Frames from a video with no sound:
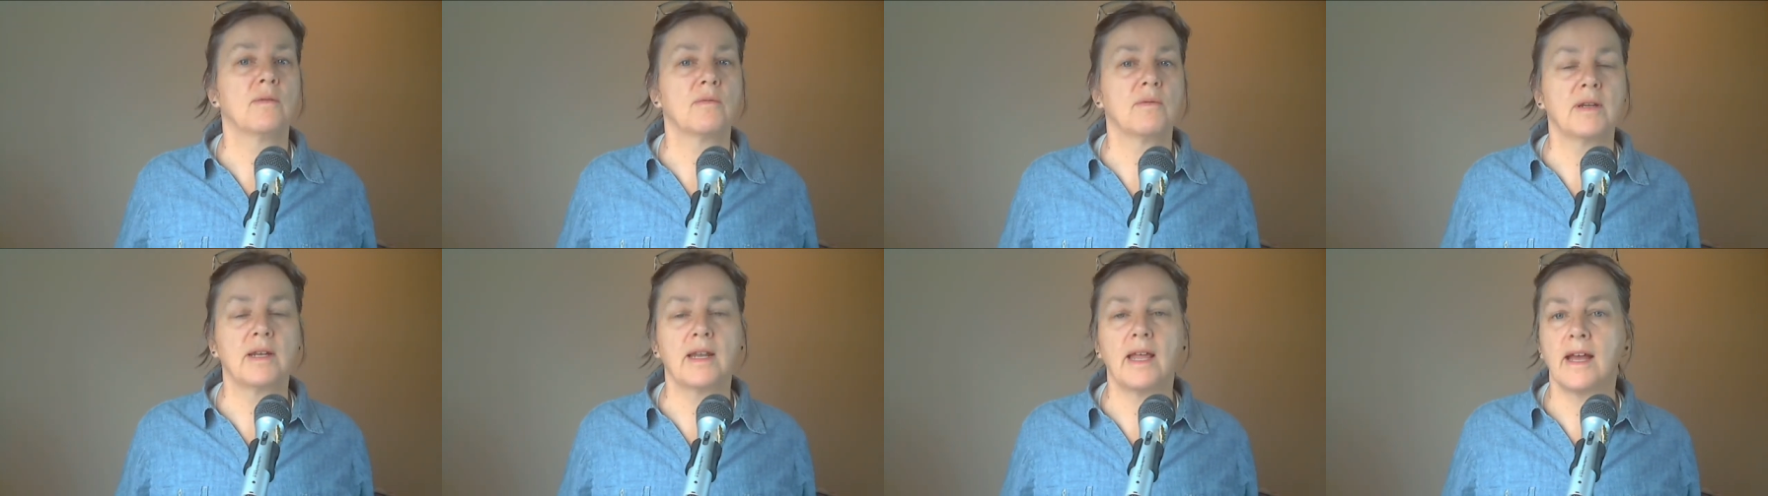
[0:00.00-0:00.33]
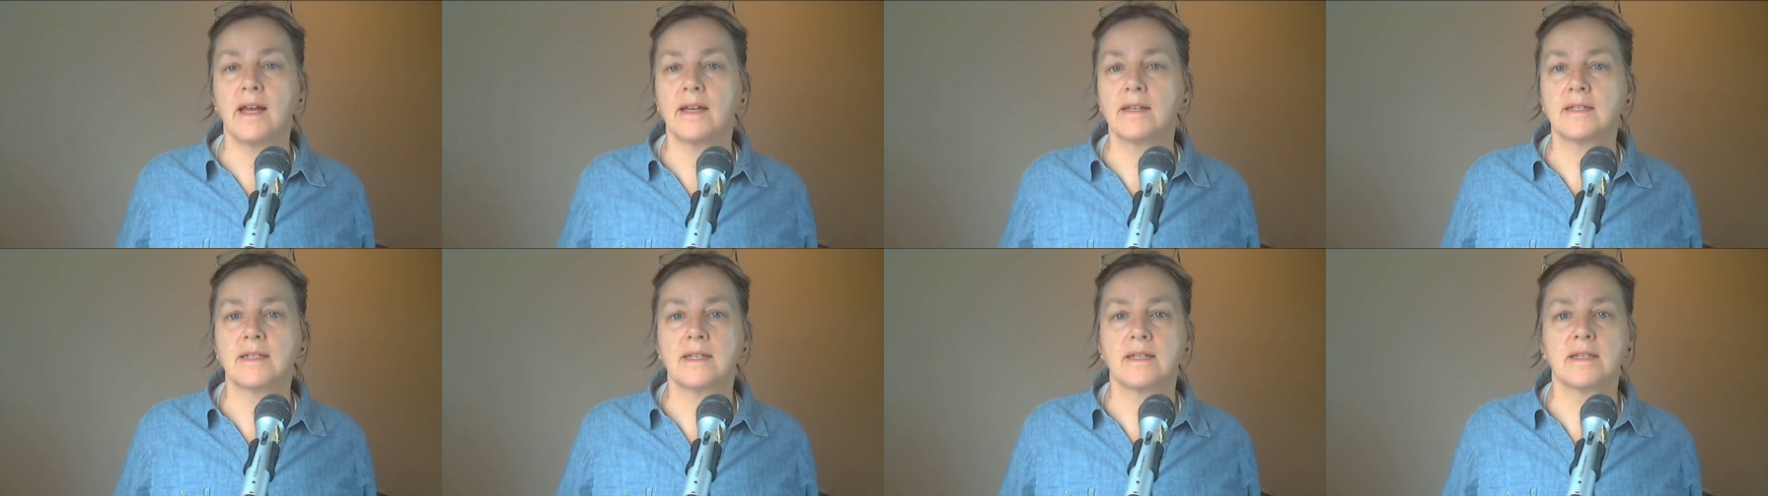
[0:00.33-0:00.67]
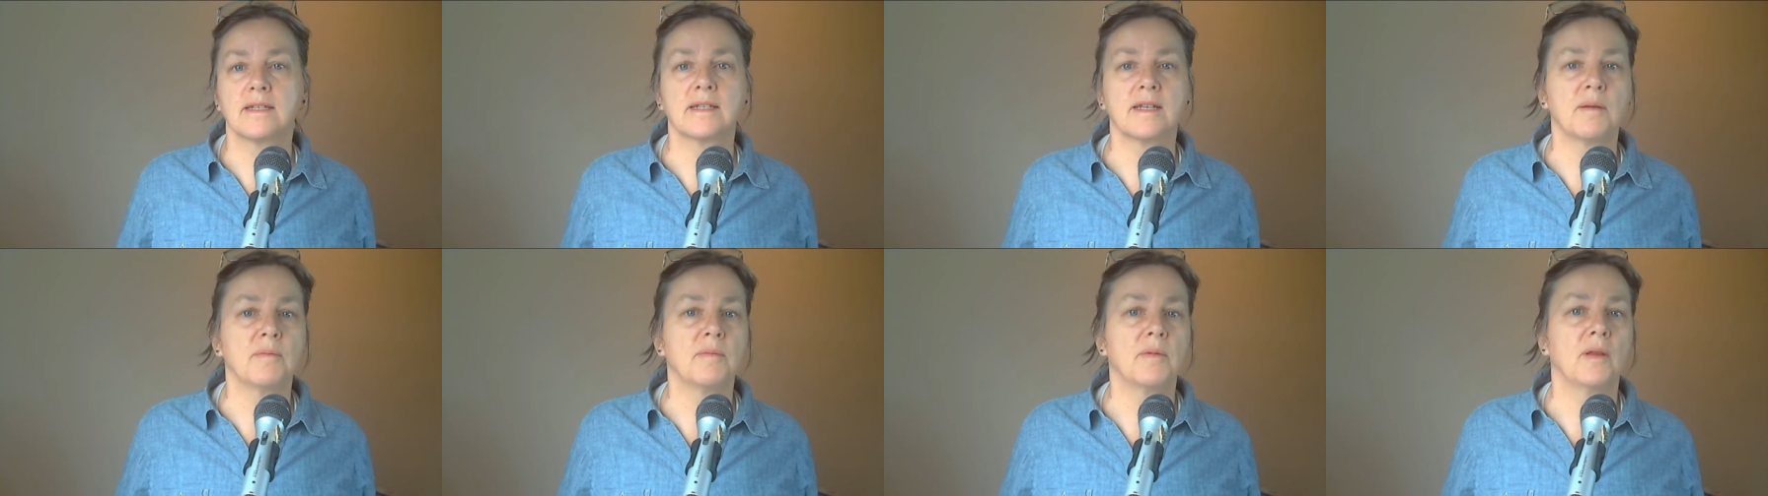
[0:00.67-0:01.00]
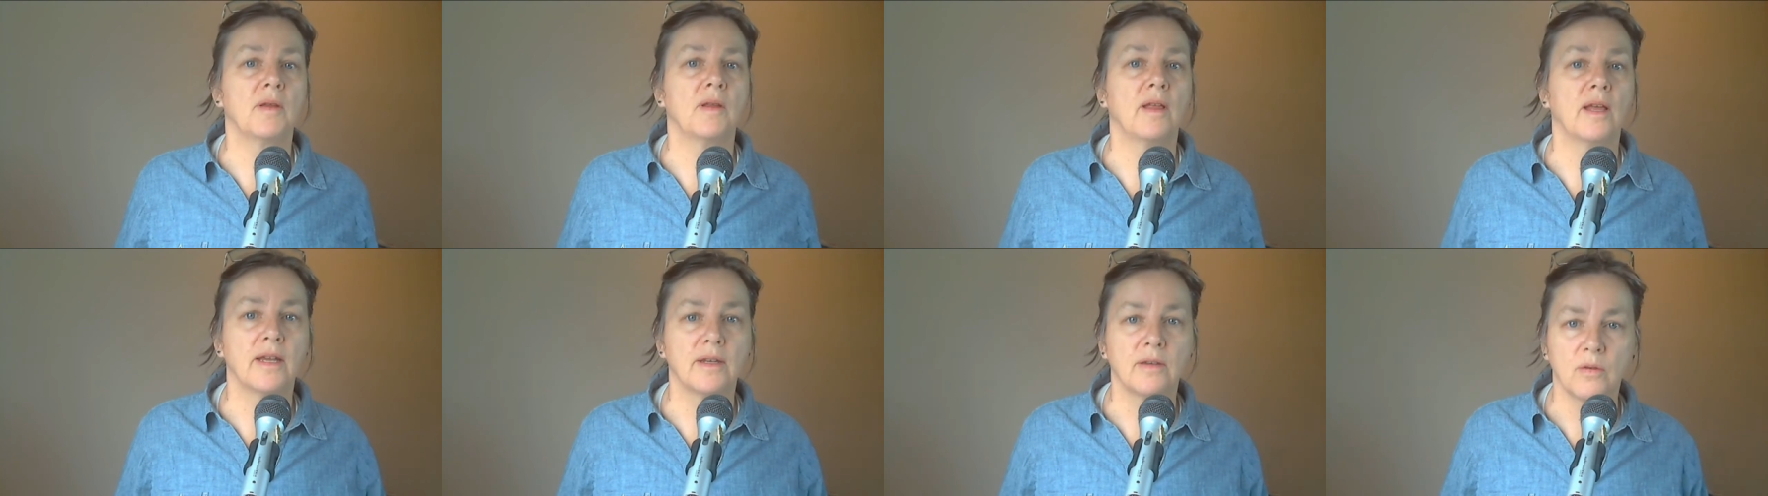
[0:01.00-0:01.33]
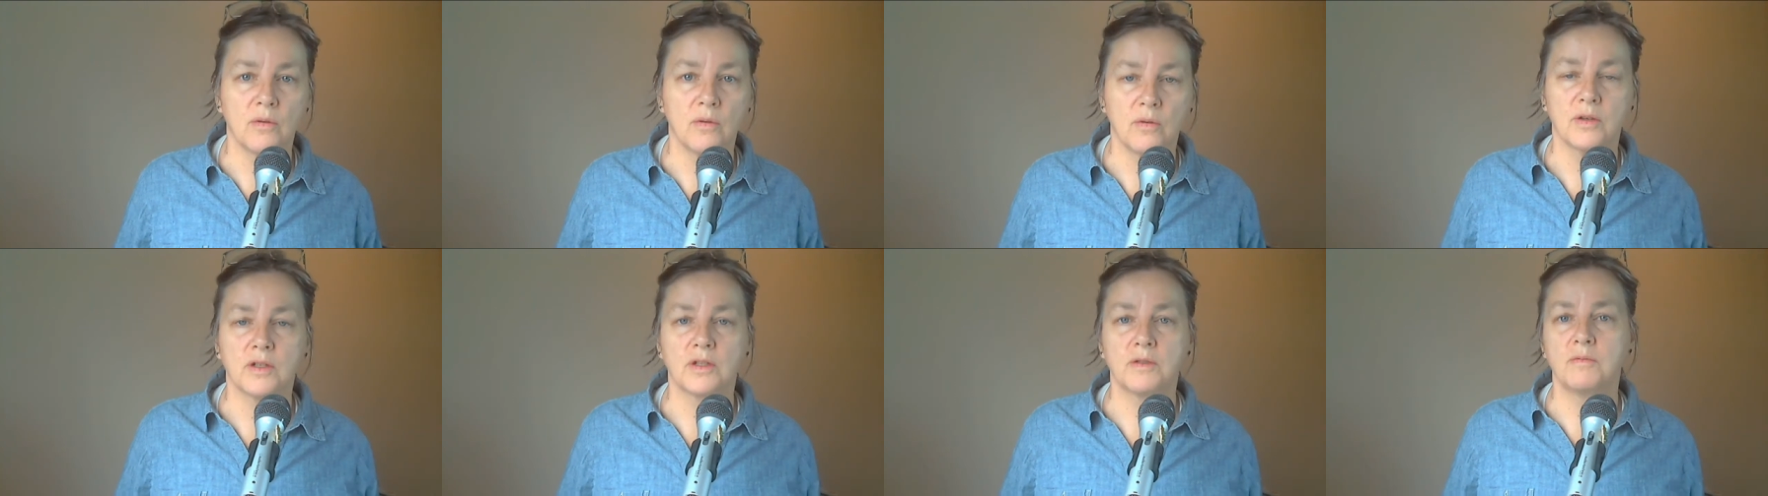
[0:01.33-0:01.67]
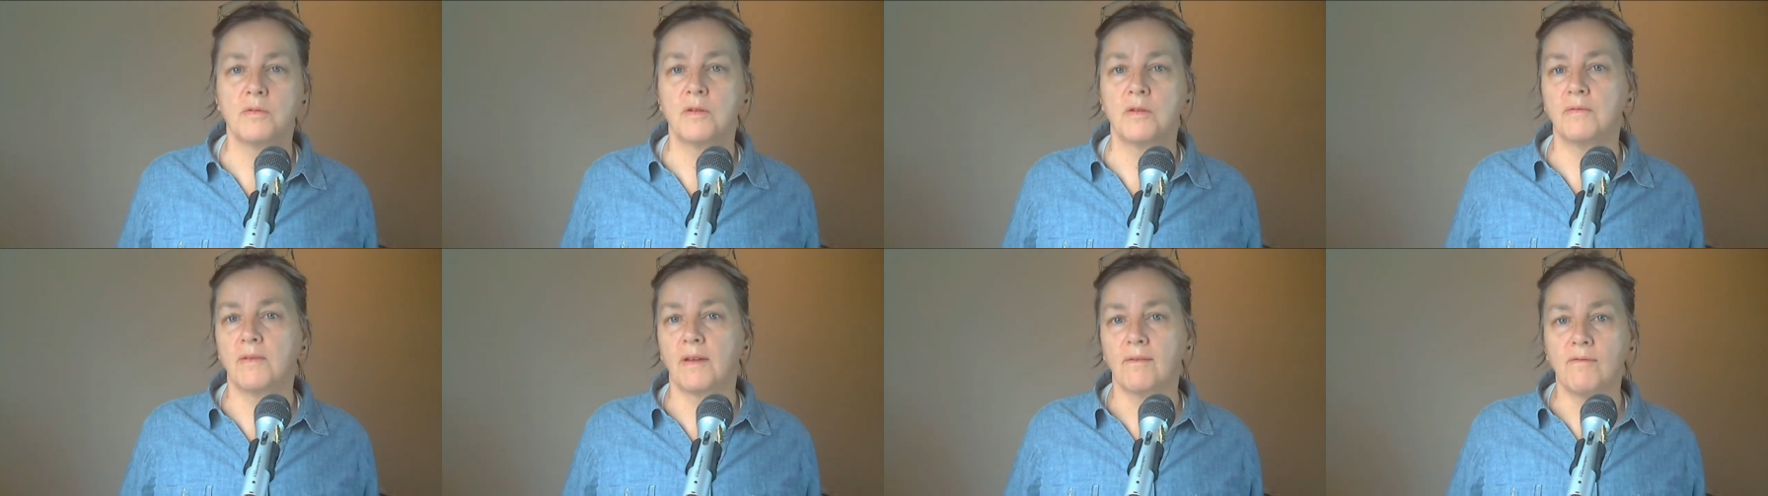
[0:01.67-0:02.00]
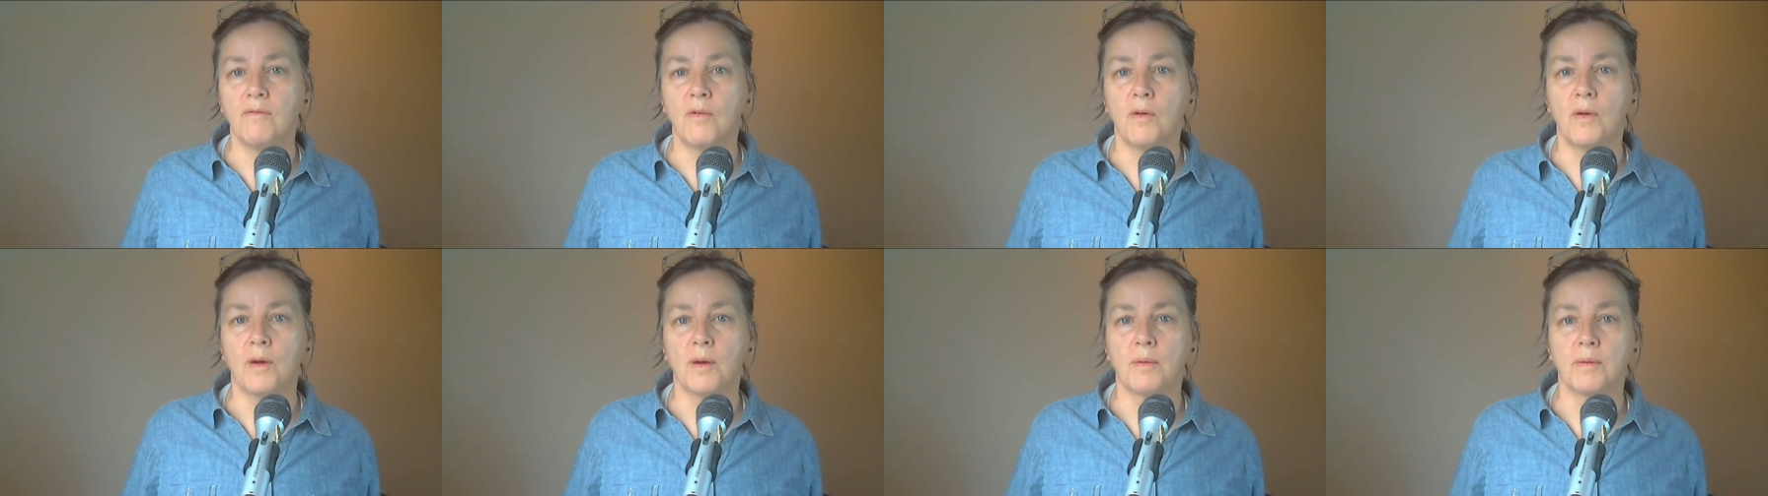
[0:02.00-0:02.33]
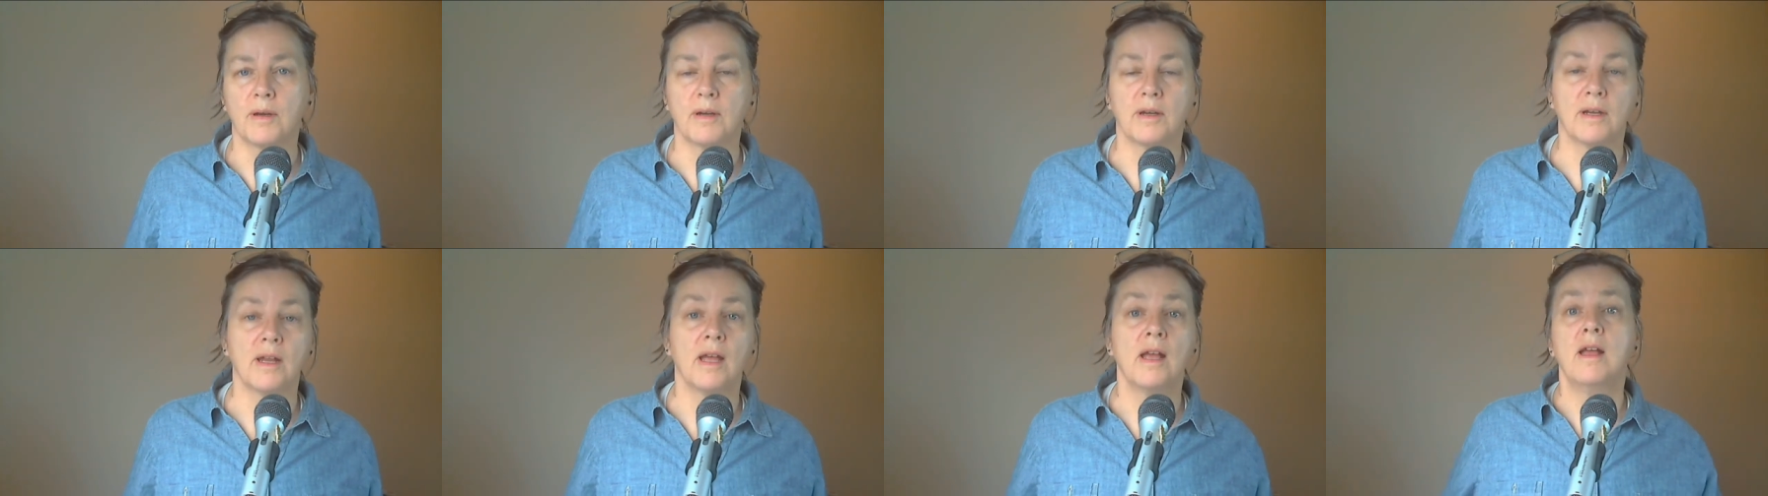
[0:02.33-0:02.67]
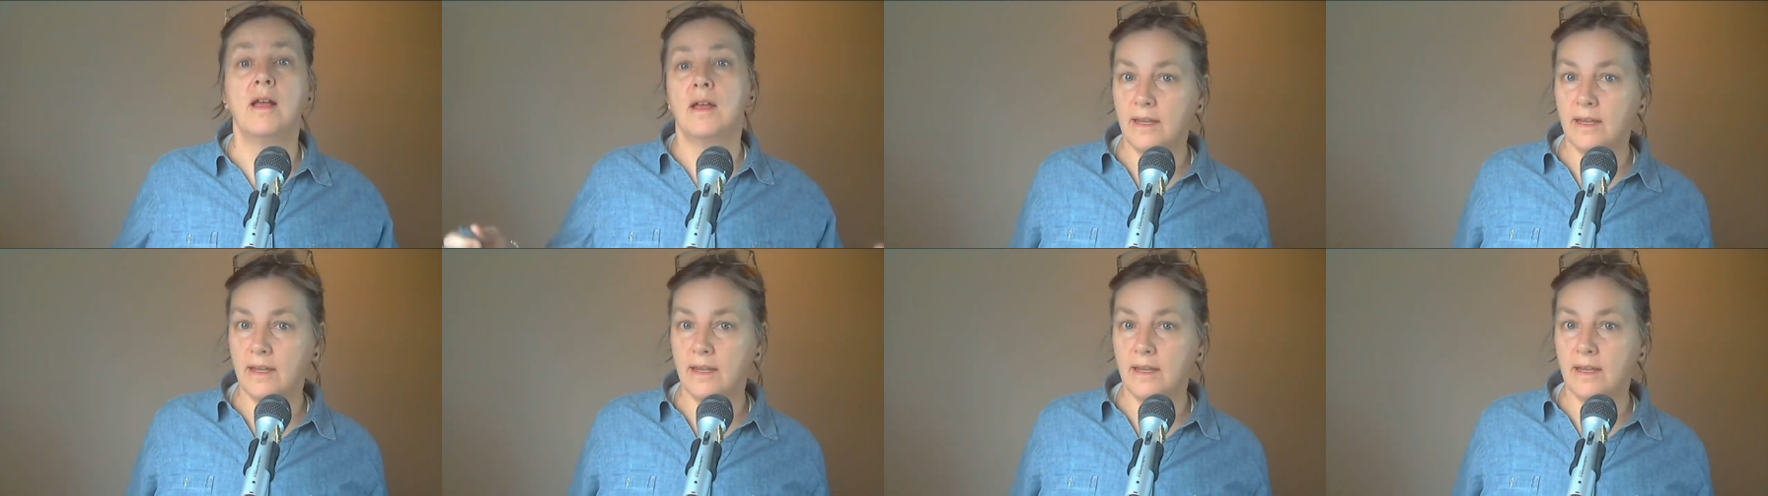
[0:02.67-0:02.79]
relaxed and supple and your horse moving forward